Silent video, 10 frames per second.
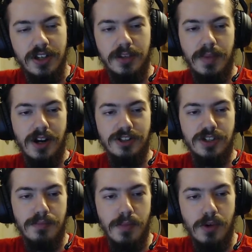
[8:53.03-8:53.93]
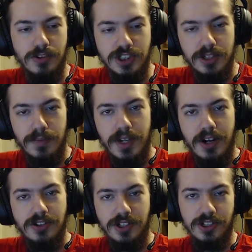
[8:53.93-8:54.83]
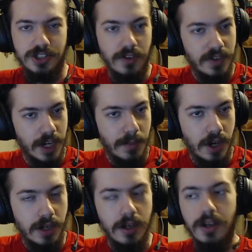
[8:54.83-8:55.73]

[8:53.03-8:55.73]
compared to most of the players on the server that I'm on.